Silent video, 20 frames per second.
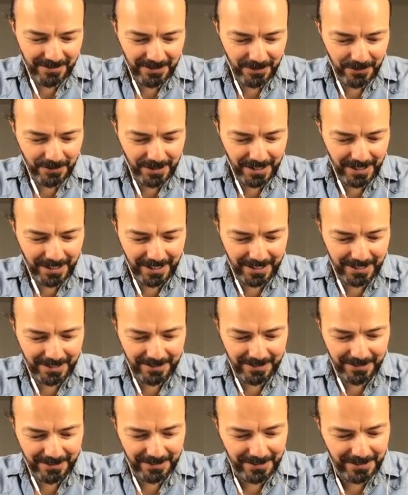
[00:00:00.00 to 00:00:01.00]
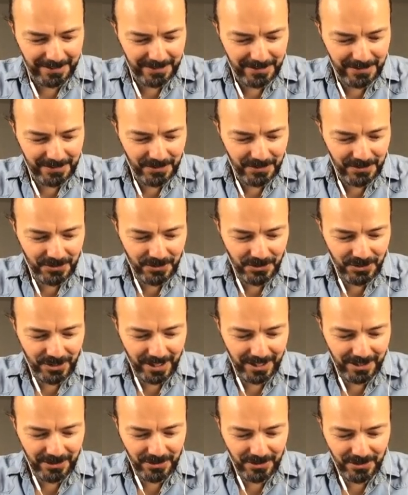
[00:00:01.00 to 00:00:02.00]
You can uh,
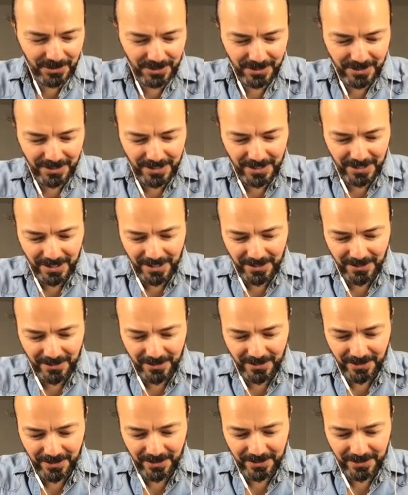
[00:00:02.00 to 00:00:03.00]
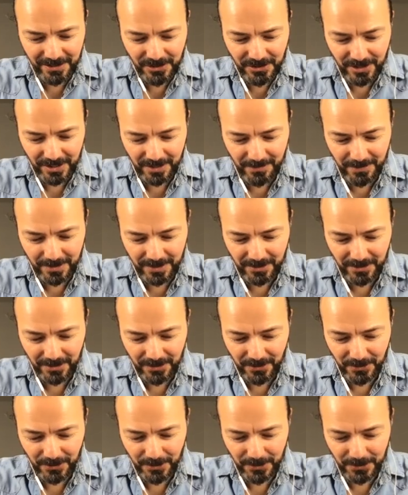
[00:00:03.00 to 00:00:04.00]
change the literature even
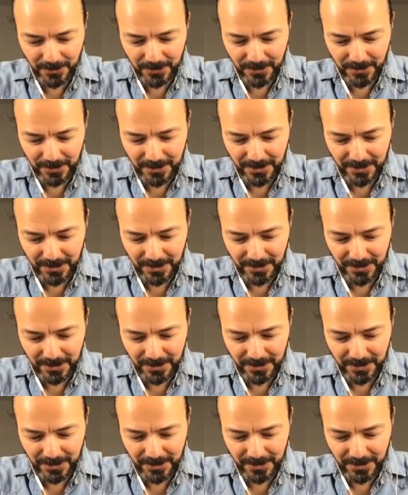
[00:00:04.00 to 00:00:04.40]
to